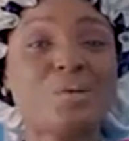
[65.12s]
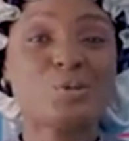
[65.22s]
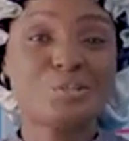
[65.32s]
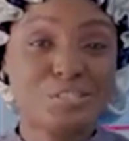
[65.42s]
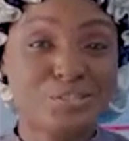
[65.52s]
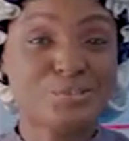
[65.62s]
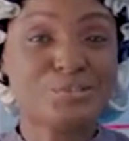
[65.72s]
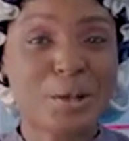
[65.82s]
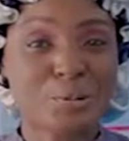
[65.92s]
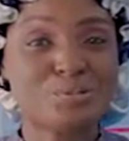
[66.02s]
going to teach you
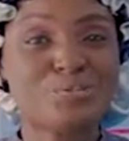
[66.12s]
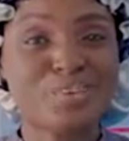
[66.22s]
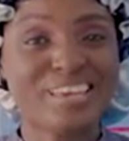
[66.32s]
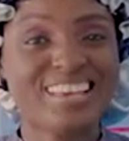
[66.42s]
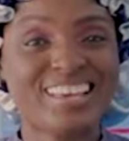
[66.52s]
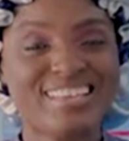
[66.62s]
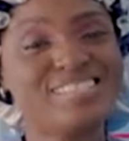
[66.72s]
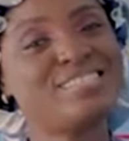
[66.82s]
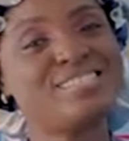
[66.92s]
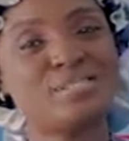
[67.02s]
how to make
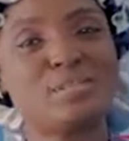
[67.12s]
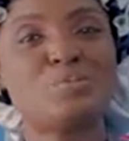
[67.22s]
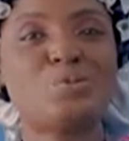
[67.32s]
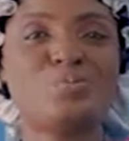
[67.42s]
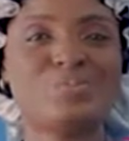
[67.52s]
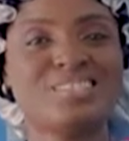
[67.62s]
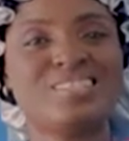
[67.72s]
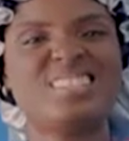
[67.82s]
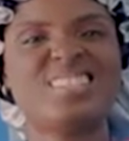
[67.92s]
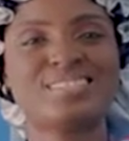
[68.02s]
cinnamon
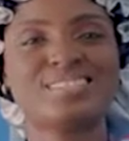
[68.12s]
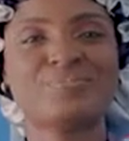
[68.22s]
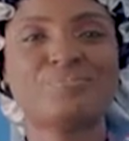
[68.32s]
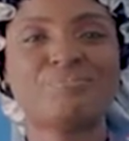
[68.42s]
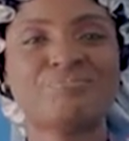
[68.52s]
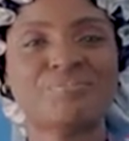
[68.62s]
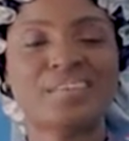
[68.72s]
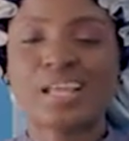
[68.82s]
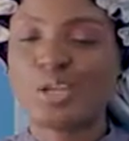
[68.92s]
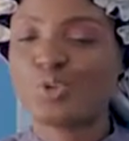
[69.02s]
biscuits.
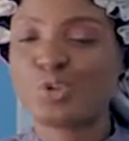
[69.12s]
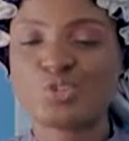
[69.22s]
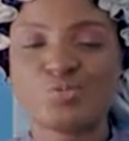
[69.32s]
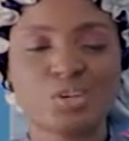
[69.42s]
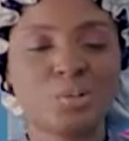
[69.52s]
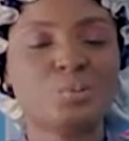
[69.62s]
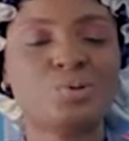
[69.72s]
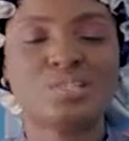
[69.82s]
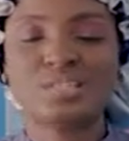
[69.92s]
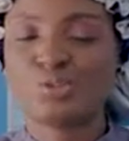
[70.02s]
It's just very
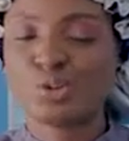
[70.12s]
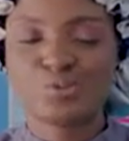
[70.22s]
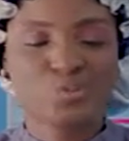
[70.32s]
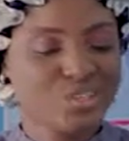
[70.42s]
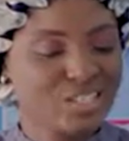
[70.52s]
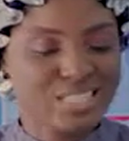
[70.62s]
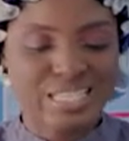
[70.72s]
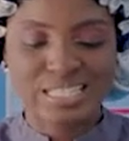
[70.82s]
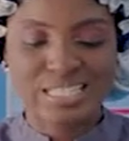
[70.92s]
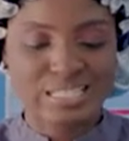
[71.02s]
pretty, just very
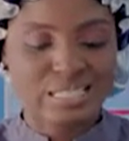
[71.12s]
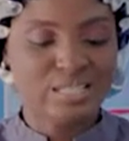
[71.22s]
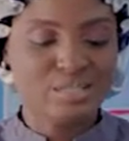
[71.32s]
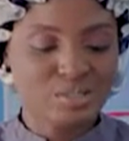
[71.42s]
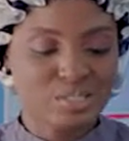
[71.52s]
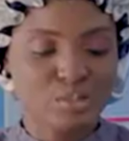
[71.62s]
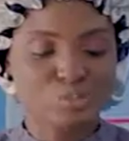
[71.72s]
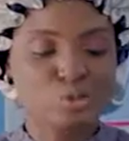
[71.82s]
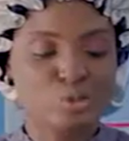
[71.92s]
tasty, and just simple to